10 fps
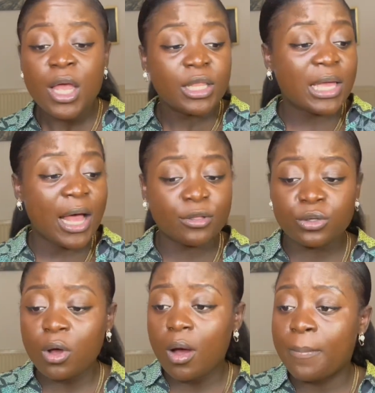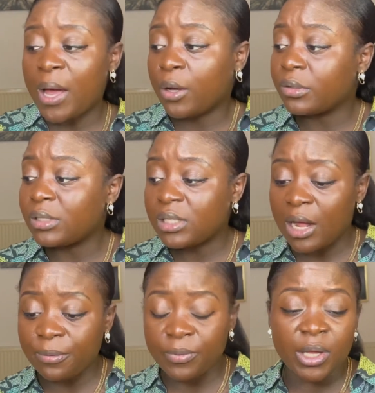they had to cut back on
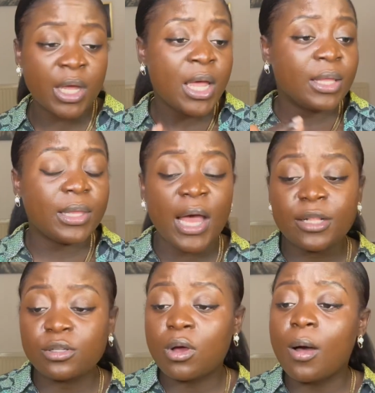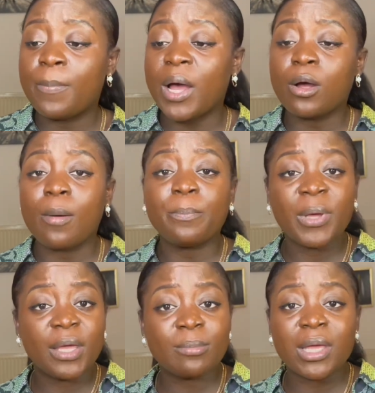staffing, they had to cut back on
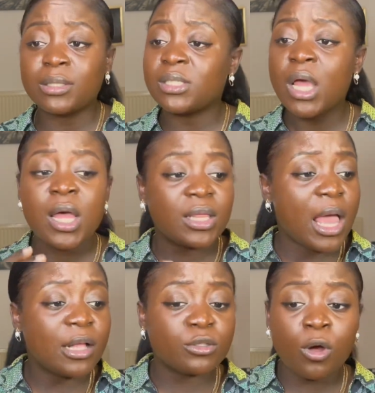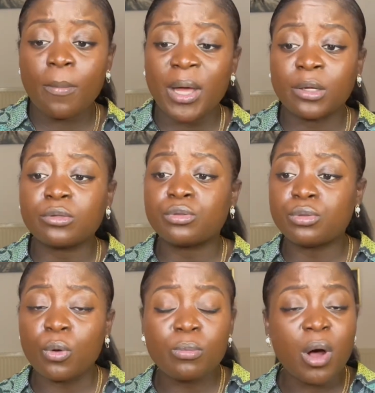payments, they had to cut back on
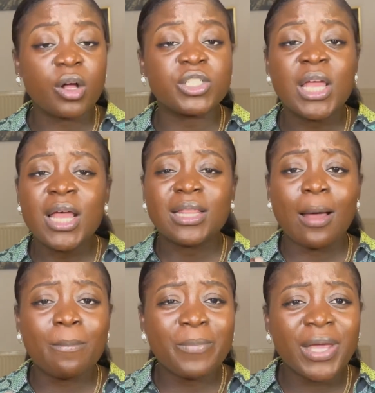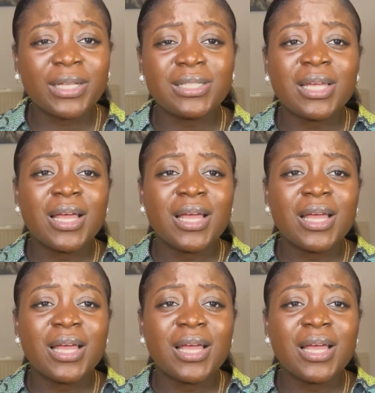so much that made